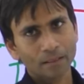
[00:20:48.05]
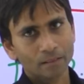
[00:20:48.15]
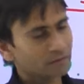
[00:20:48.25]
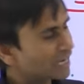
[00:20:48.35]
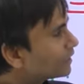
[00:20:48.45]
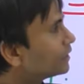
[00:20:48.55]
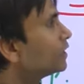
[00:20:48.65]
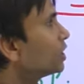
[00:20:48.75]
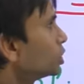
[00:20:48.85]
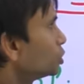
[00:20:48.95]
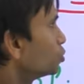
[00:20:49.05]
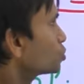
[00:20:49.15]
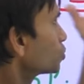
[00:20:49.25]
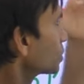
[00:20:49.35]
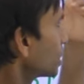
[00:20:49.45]
Then you
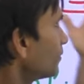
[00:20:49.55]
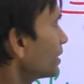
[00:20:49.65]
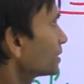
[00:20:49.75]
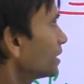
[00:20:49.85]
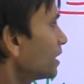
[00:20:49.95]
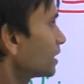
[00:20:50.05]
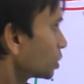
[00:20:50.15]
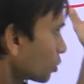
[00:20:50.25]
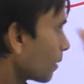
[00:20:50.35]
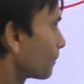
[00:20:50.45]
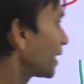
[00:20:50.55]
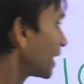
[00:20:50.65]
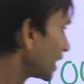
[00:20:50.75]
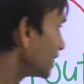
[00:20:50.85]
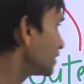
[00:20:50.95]
should cover the
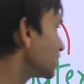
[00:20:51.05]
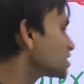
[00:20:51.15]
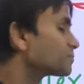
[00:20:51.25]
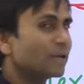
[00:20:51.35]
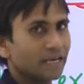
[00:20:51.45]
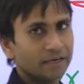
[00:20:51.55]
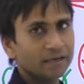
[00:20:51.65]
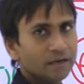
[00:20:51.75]
topic in this way.